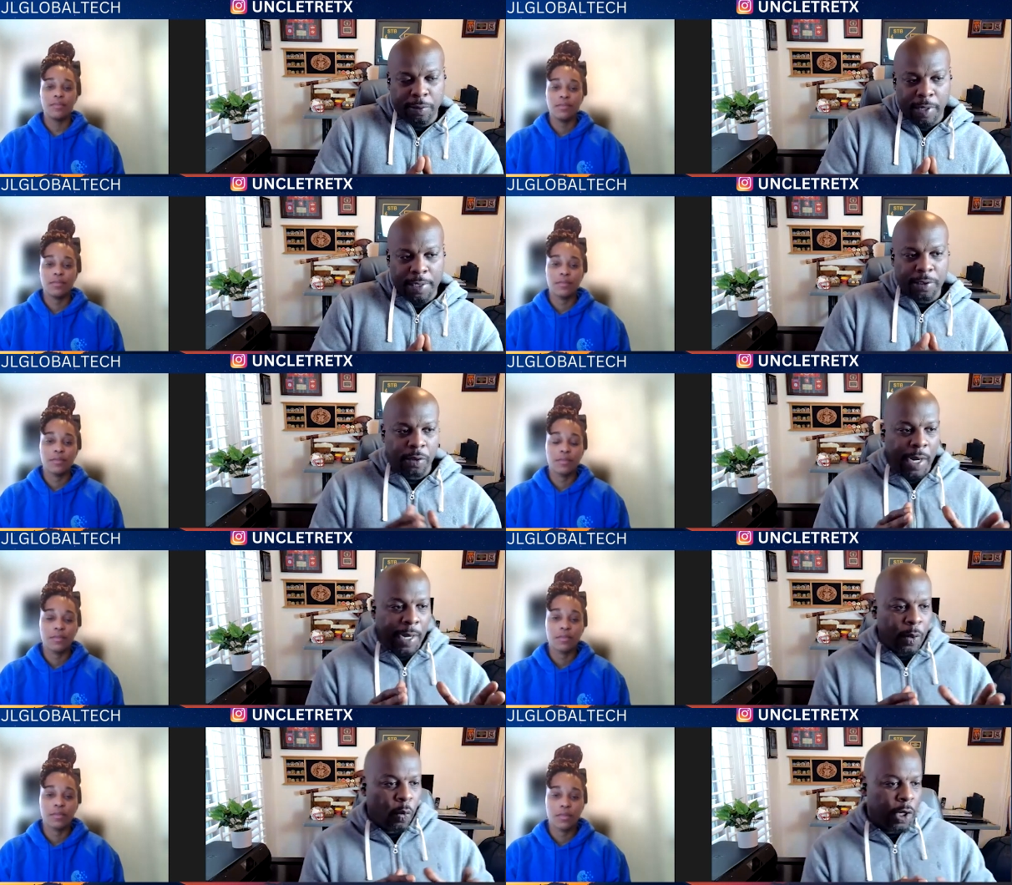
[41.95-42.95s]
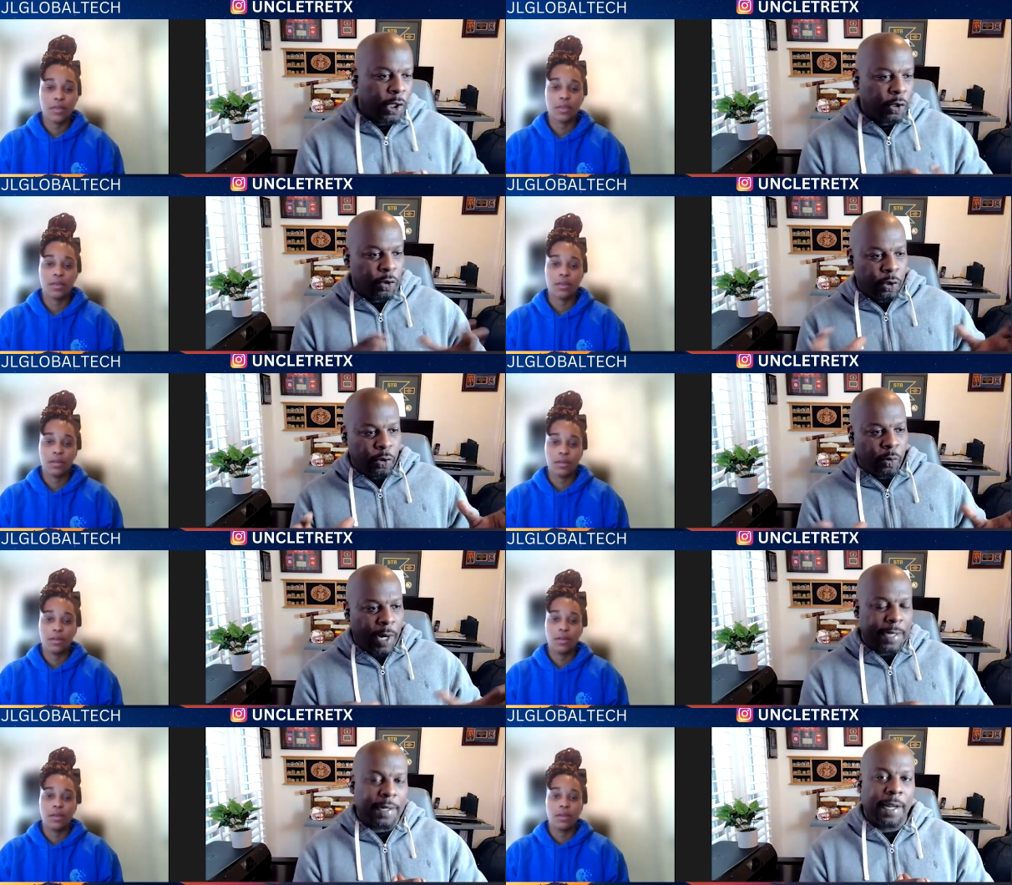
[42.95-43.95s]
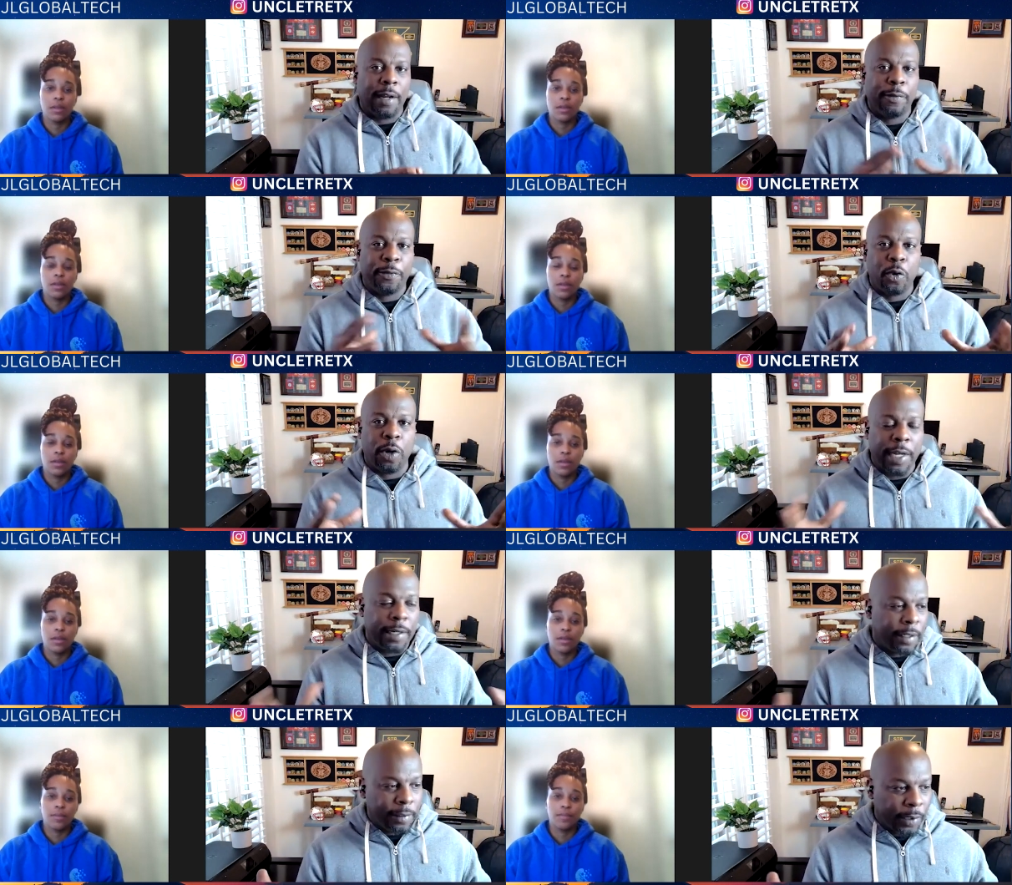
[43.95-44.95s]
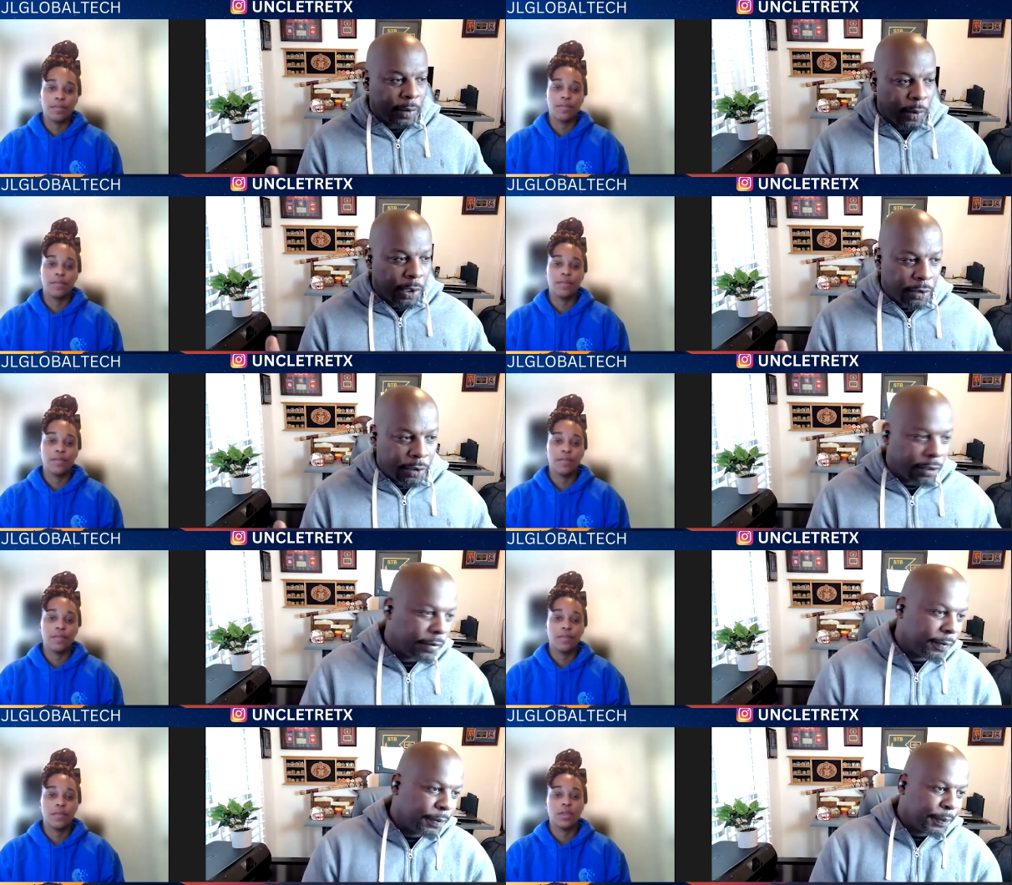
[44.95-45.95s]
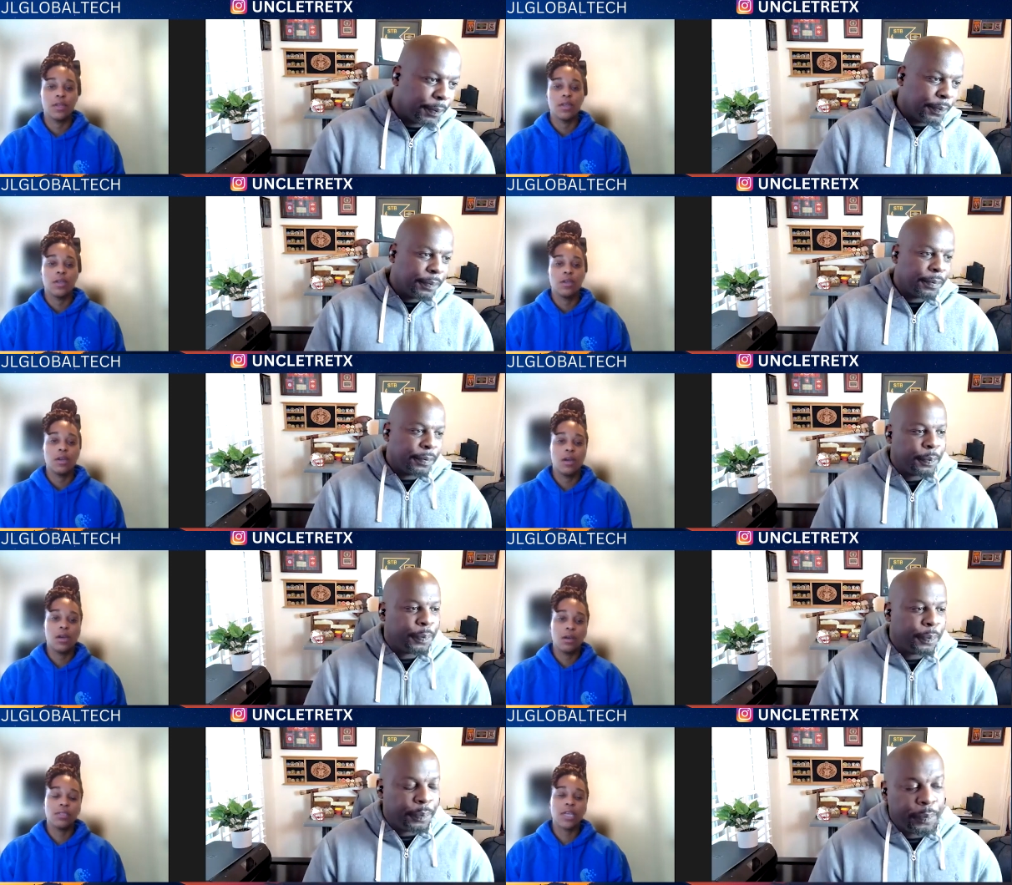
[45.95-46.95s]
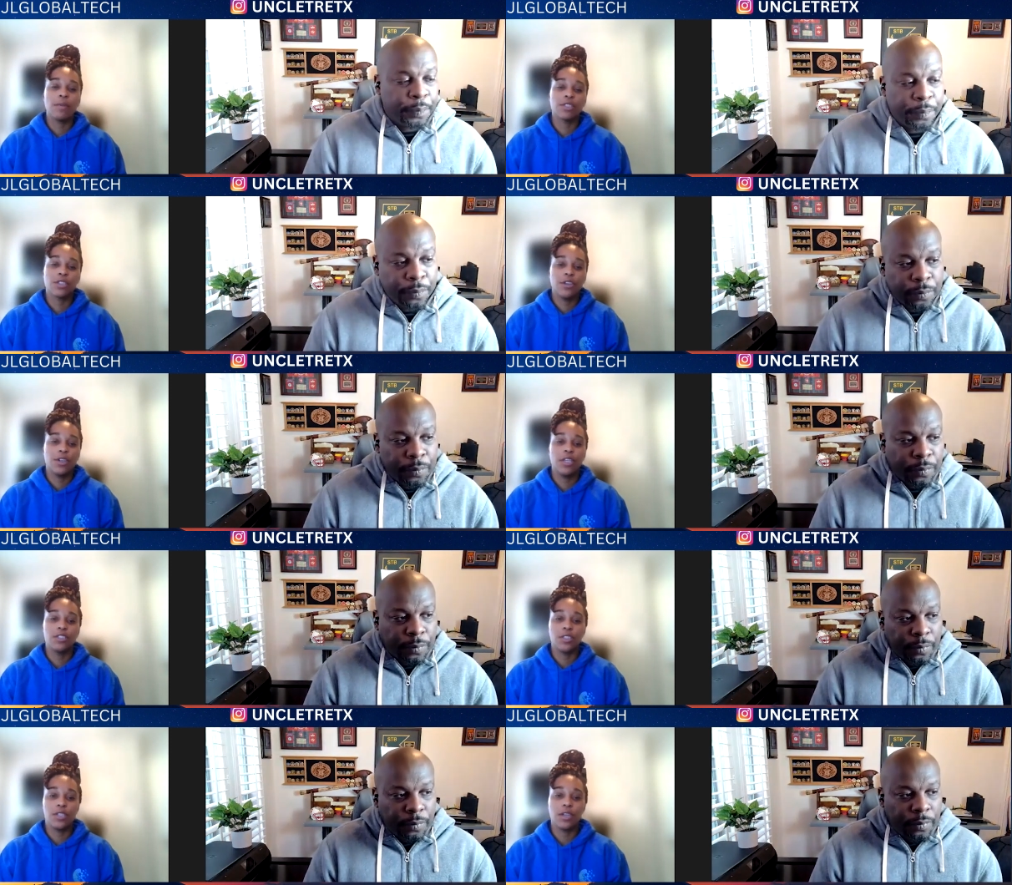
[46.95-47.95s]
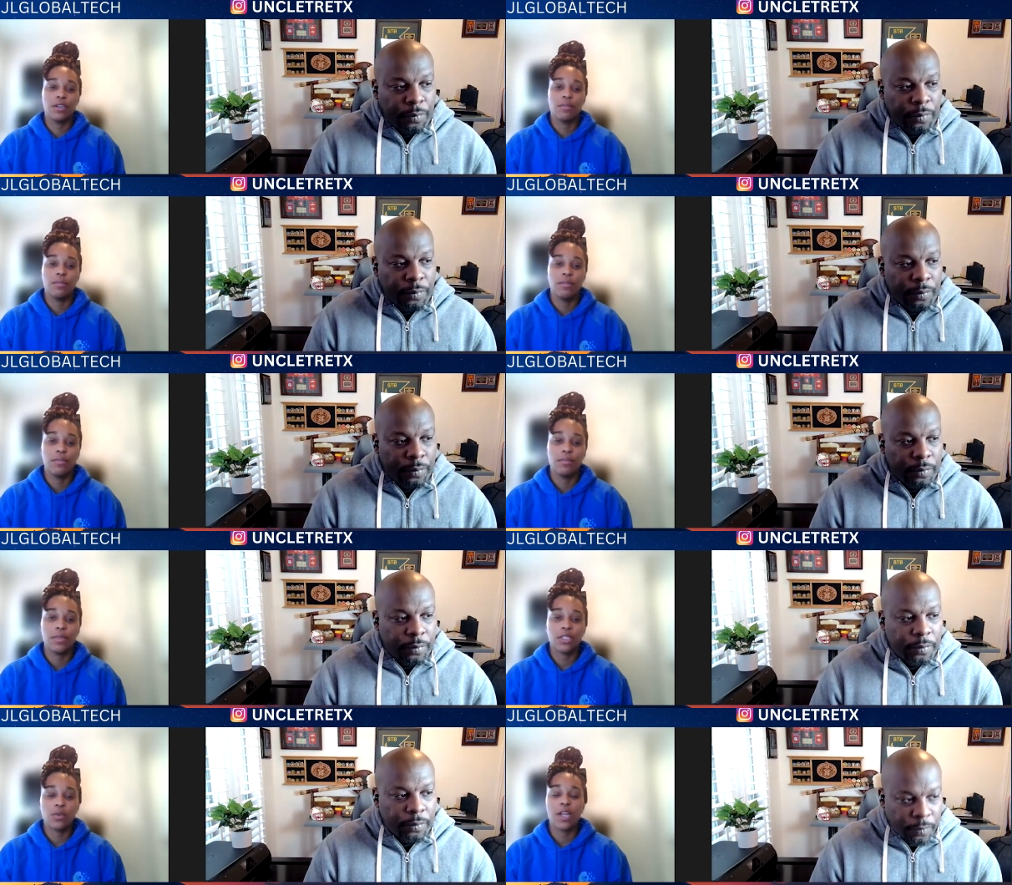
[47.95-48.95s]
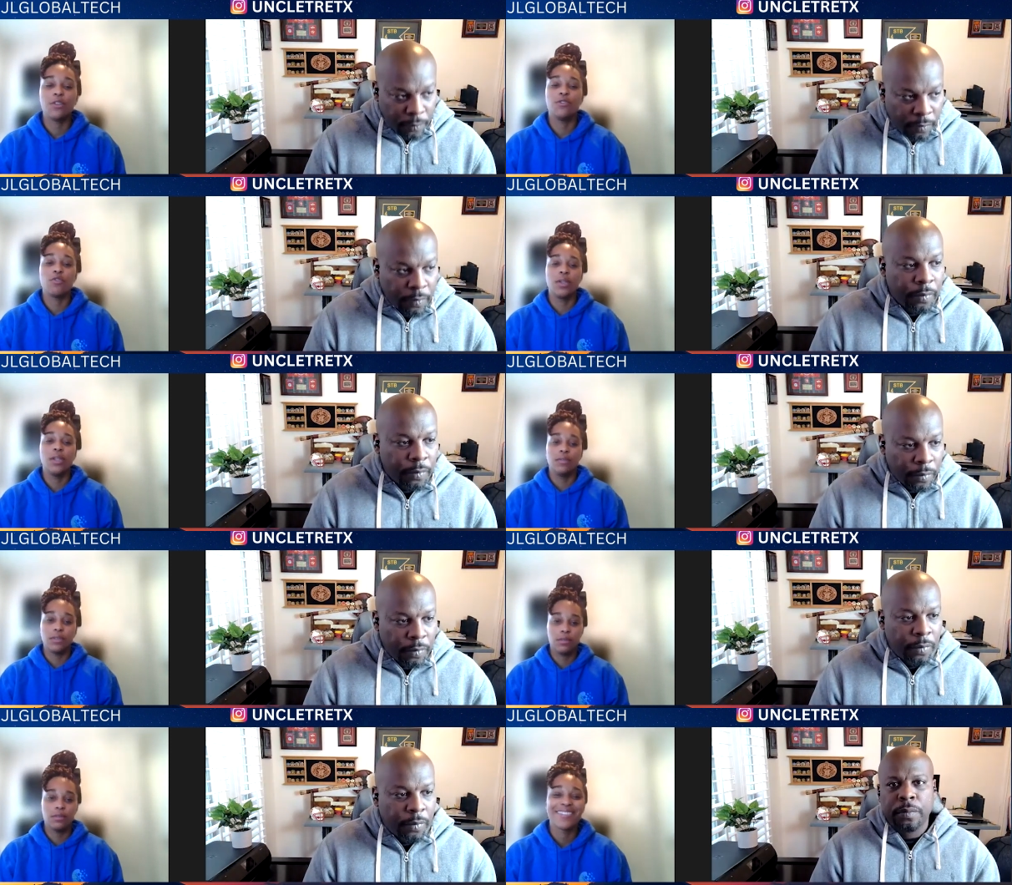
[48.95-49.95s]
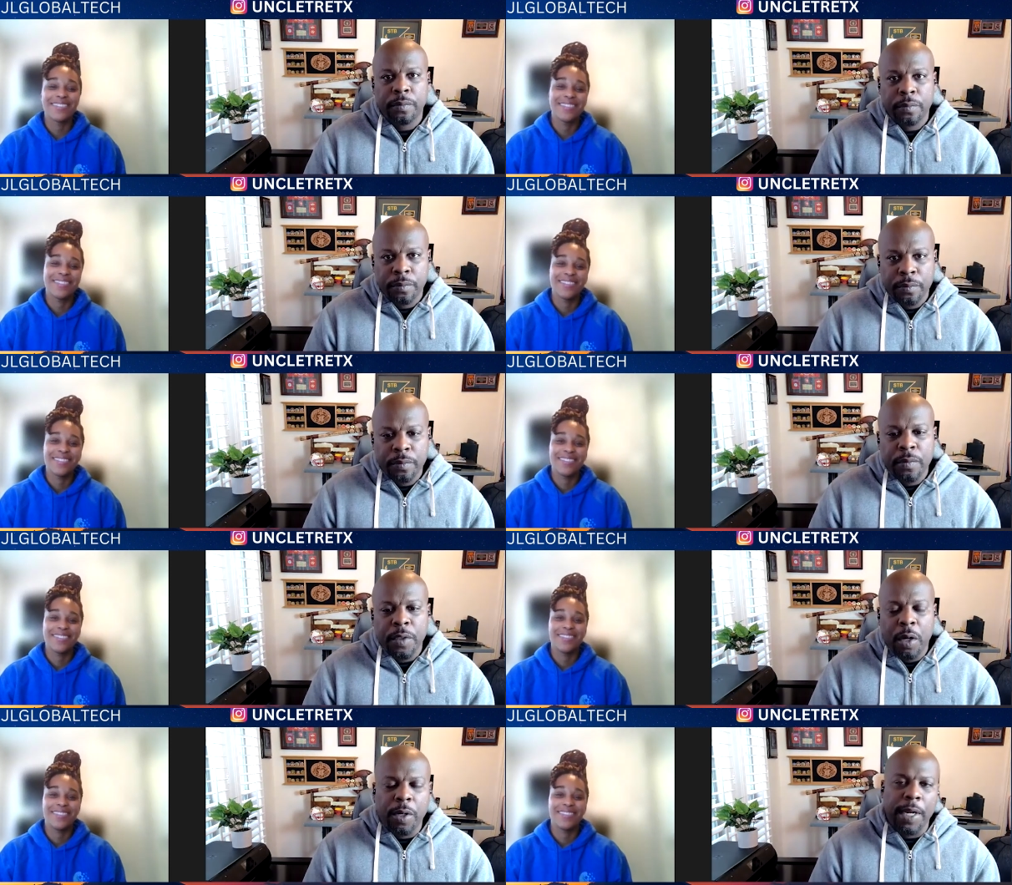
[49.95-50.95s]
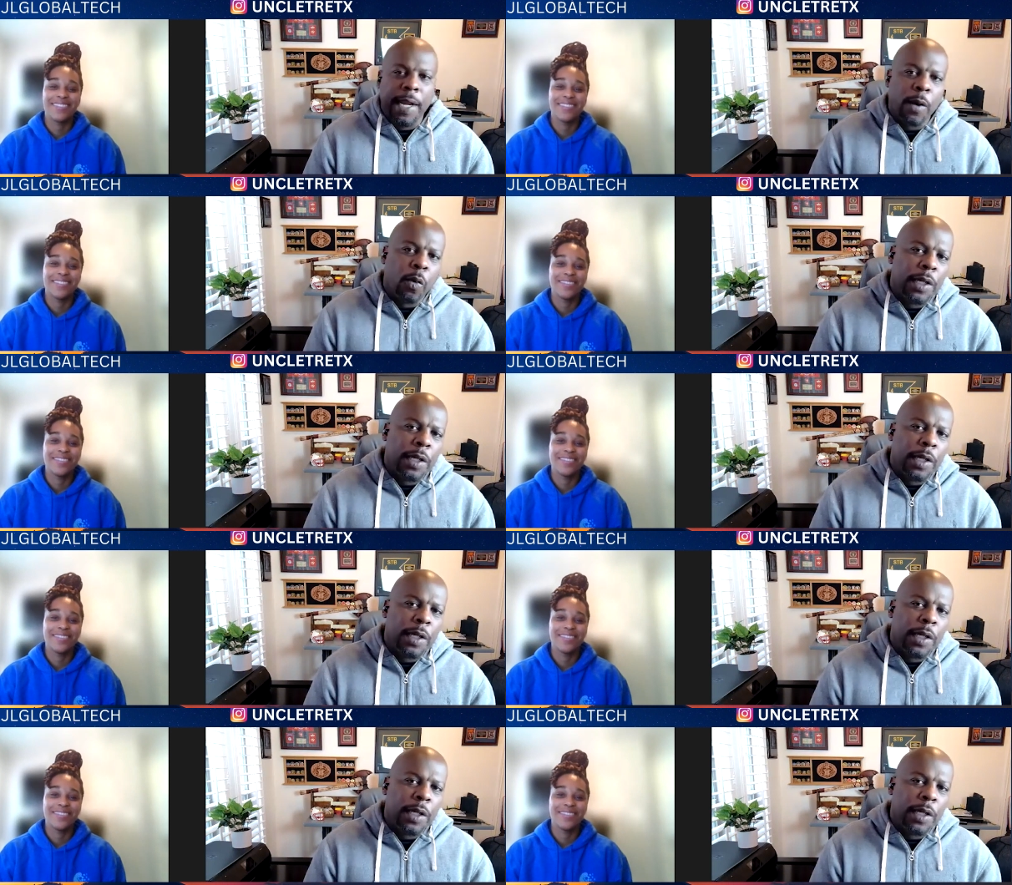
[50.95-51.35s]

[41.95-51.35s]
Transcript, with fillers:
Speaker 1: right? So, like, what do you do right now for a living? What do you do?
Speaker 2: Uh, cybersecurity engineer. That's what I do for a living.
Speaker 1: Okay, and